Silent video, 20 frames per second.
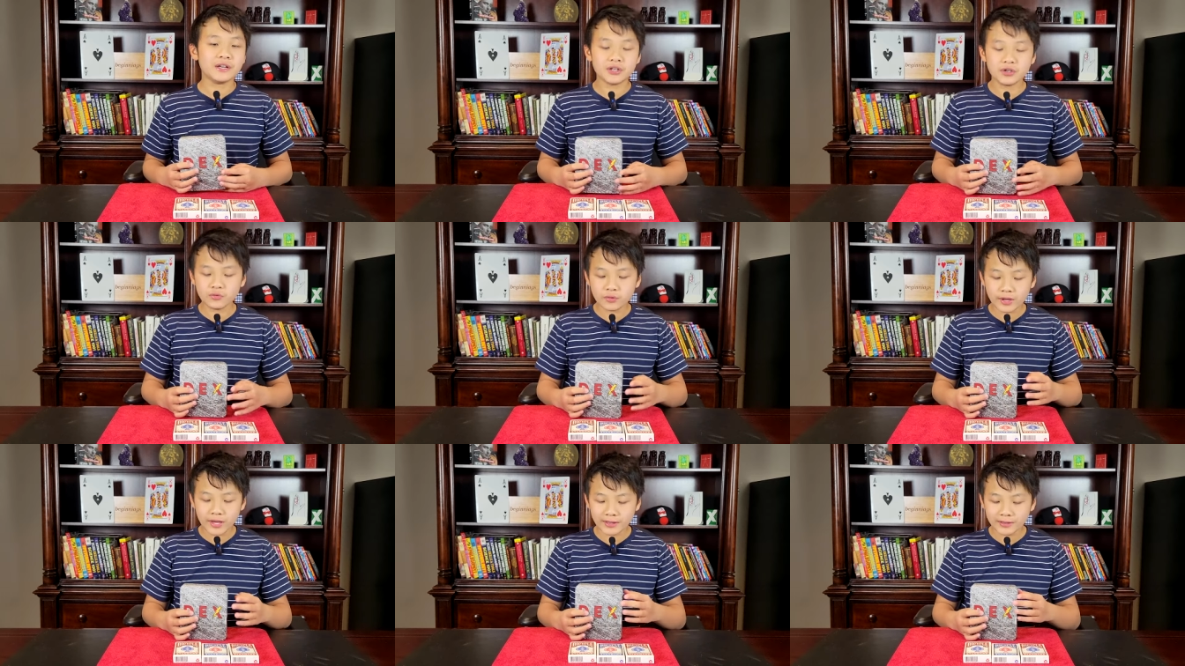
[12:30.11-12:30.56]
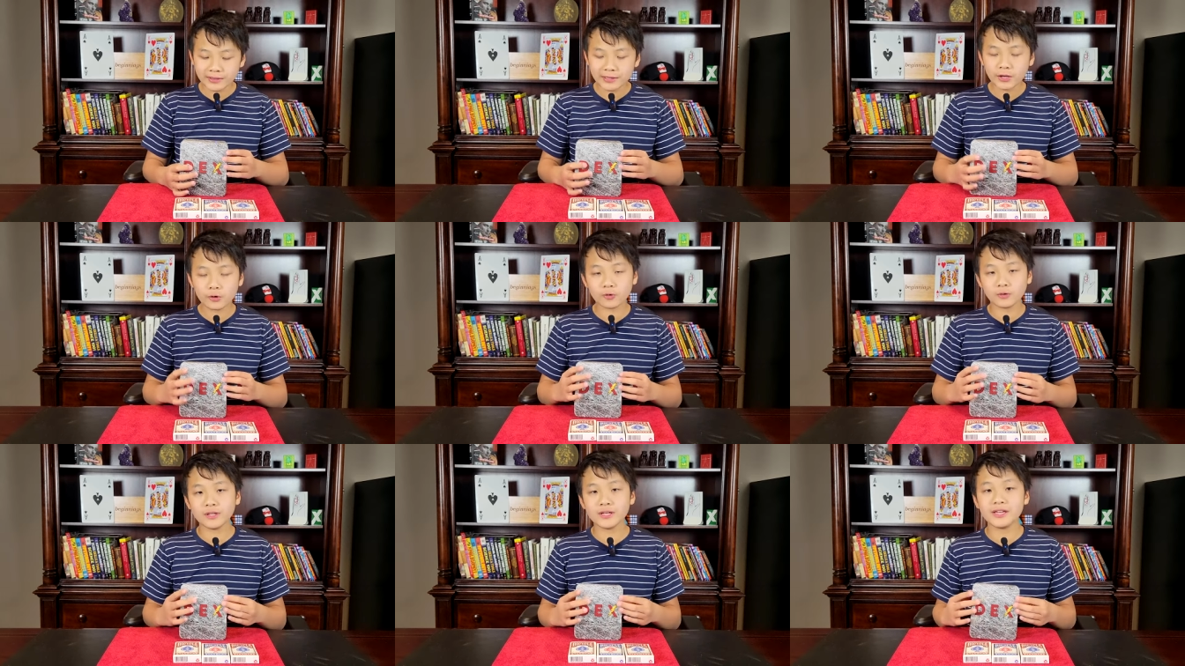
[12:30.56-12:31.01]
you can
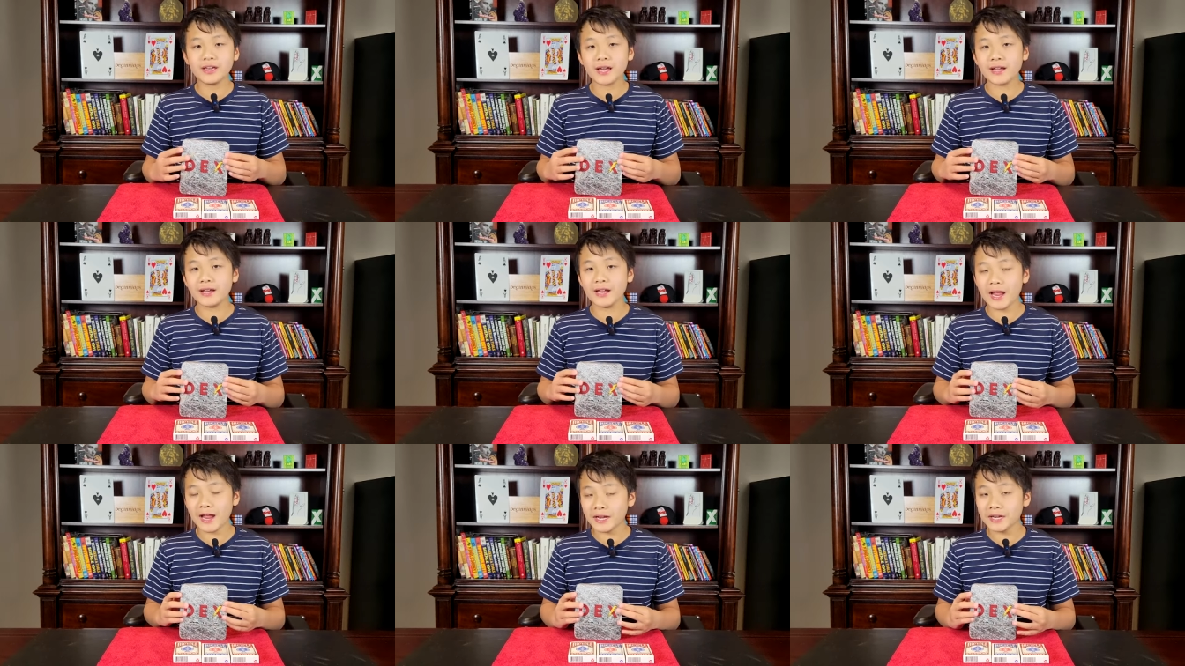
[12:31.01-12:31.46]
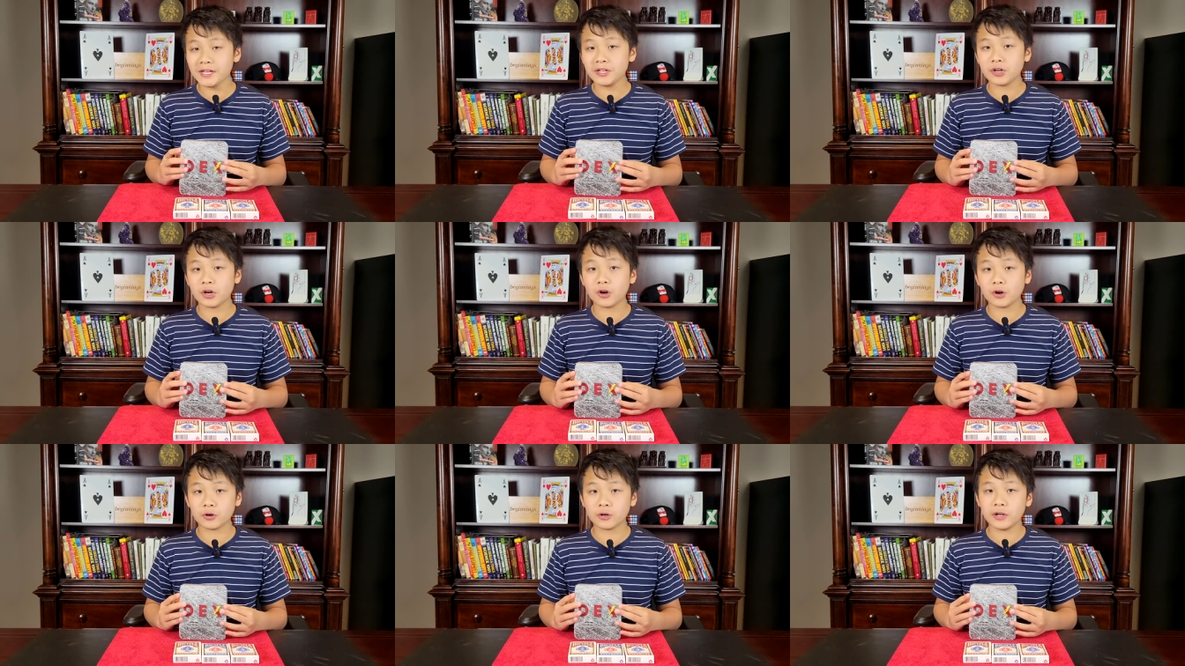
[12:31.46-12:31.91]
literally get any
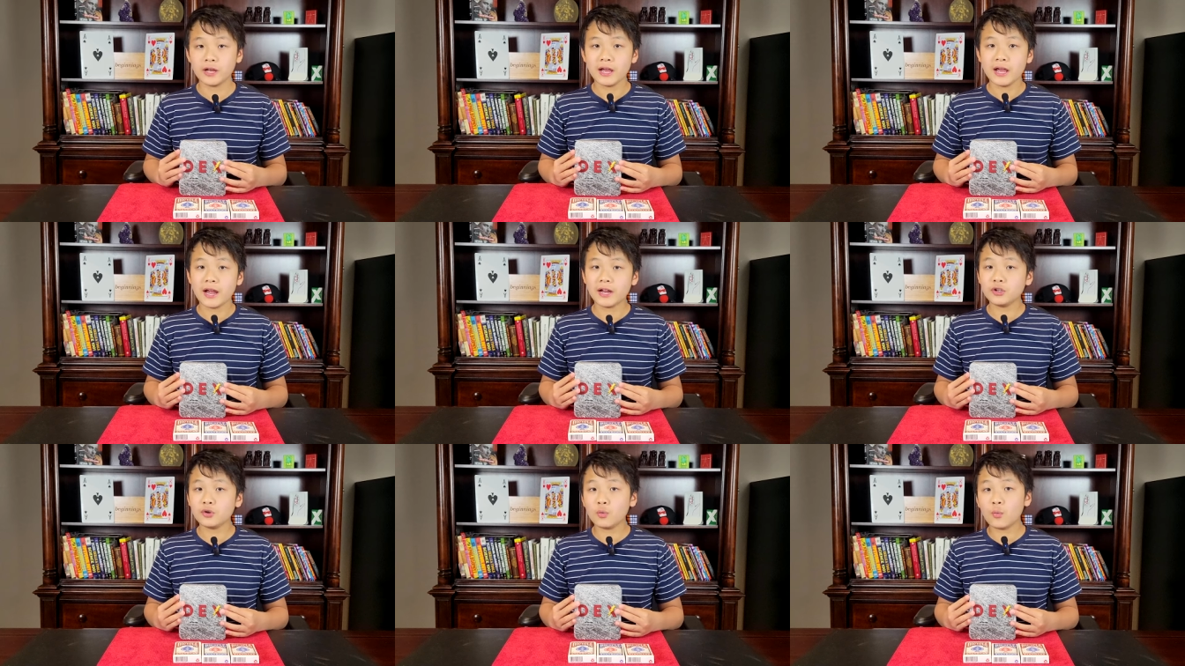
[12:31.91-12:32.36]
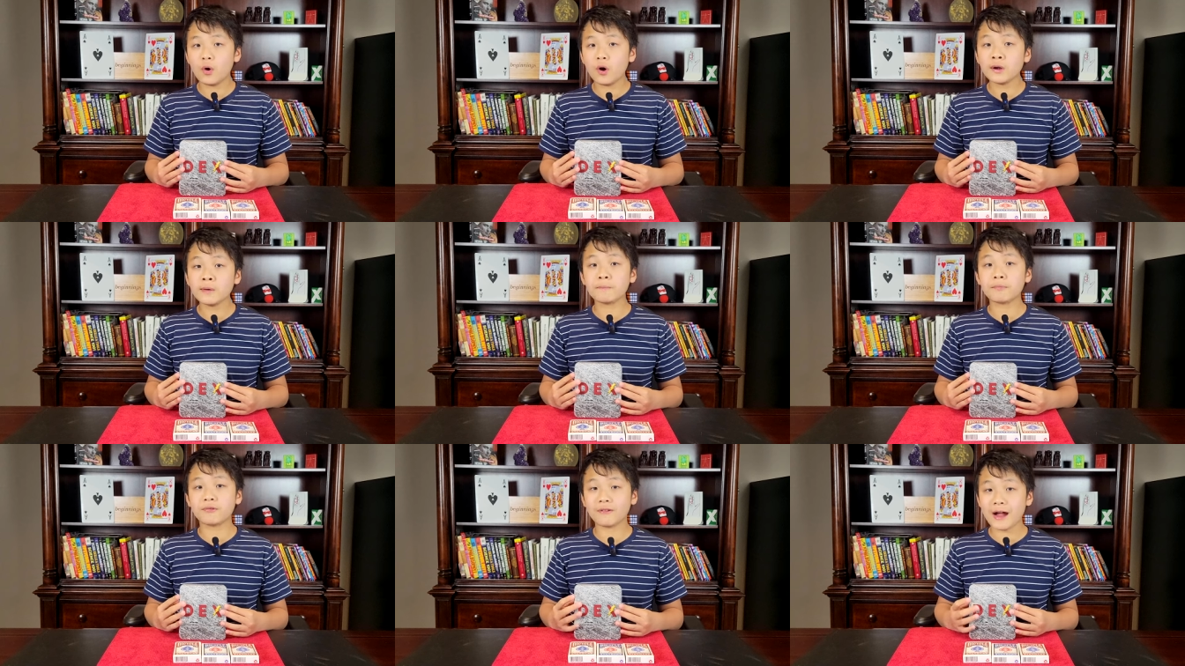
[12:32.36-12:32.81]
card, and you'll
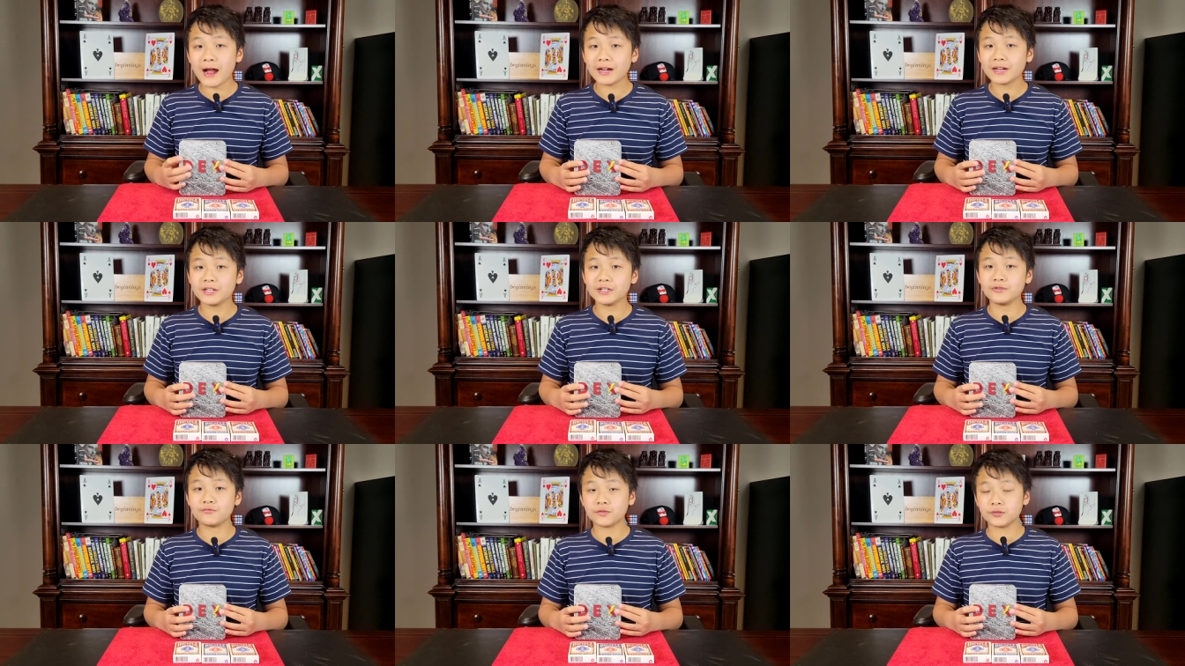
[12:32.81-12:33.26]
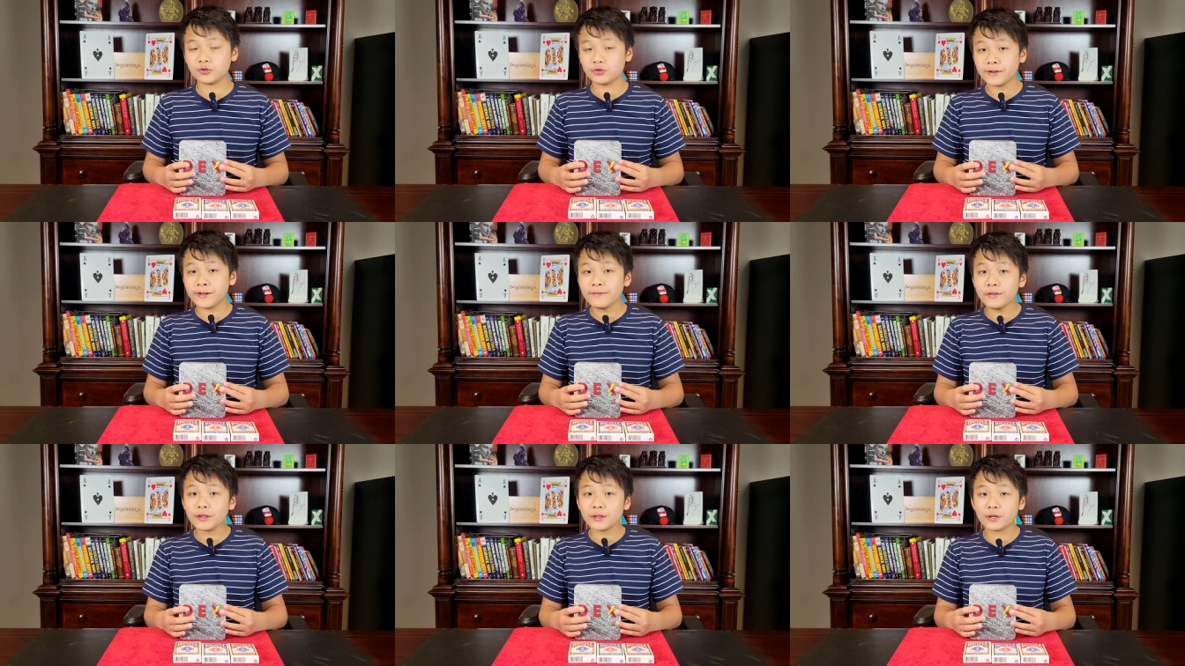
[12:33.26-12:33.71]
want to practice
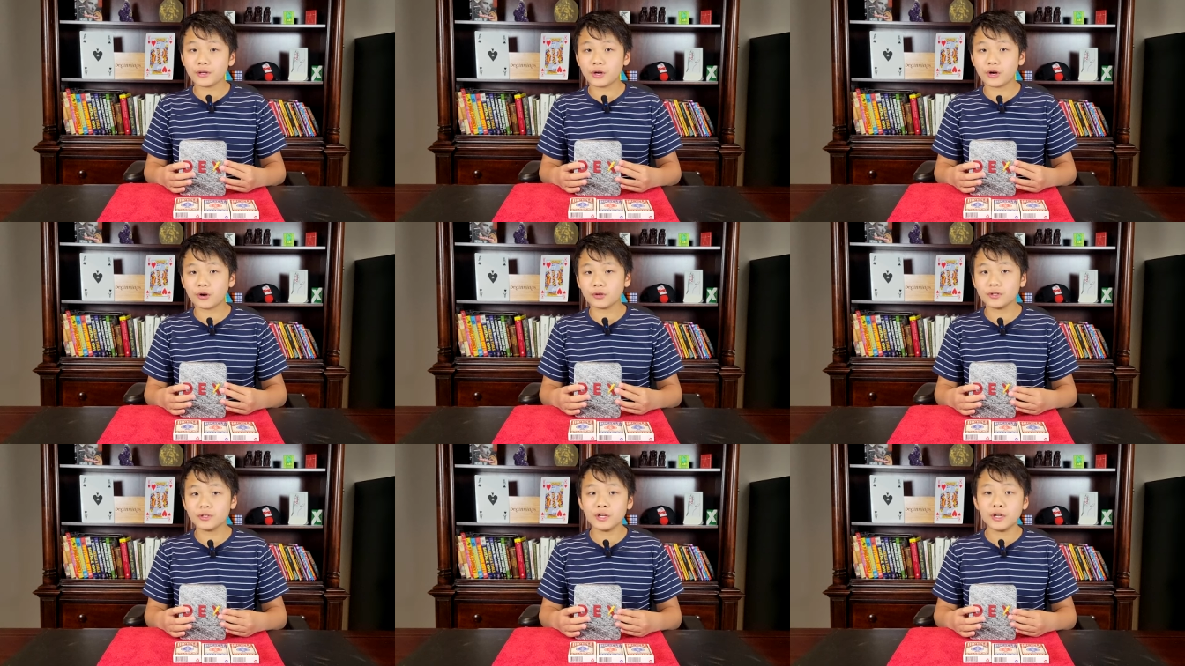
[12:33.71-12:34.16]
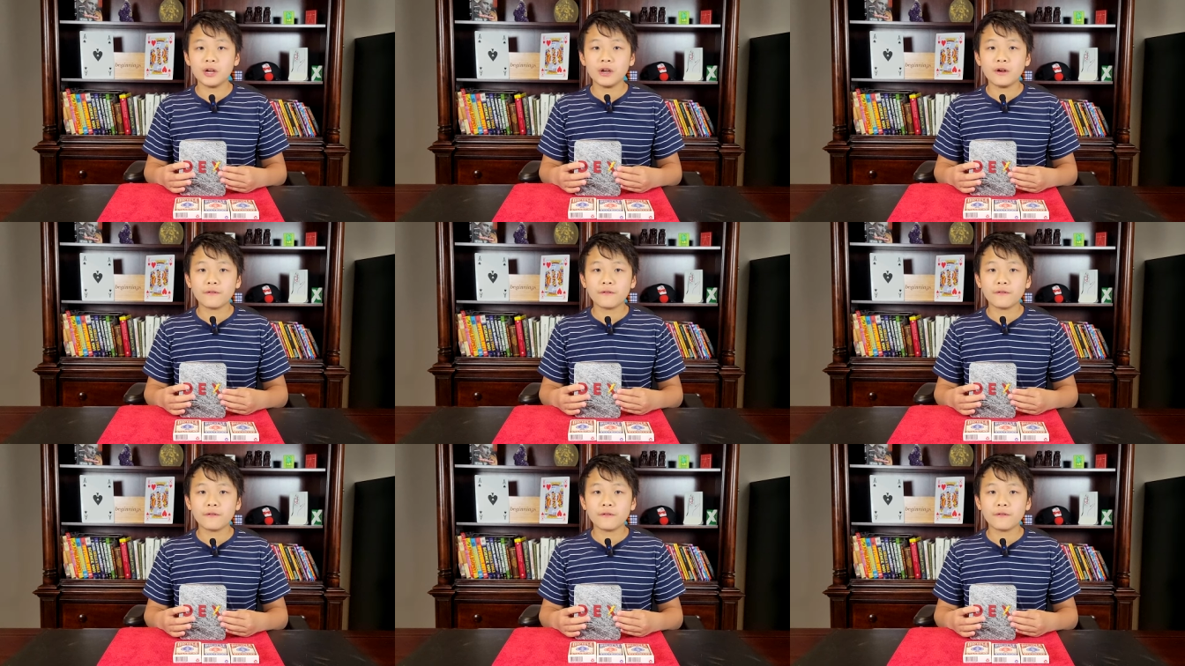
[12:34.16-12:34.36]
retrieving the cards